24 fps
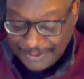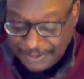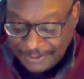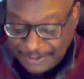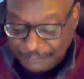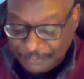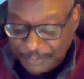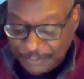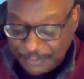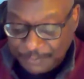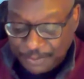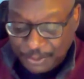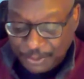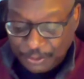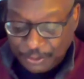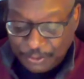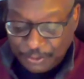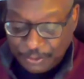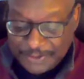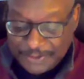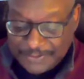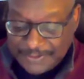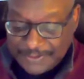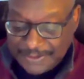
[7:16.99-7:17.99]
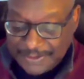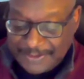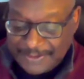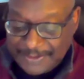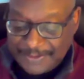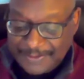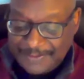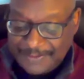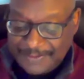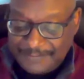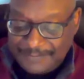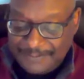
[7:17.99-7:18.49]
and reports
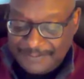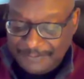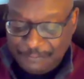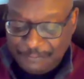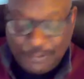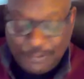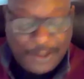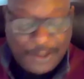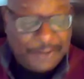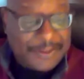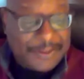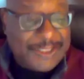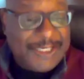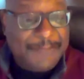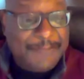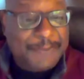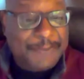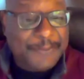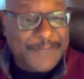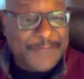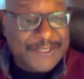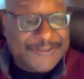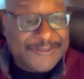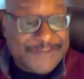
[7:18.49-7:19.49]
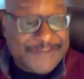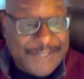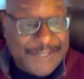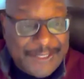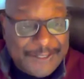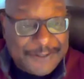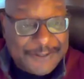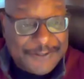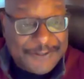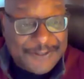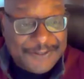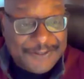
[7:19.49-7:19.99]
while keeping my
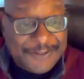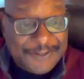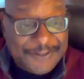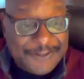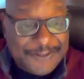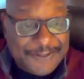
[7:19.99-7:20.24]
sanity?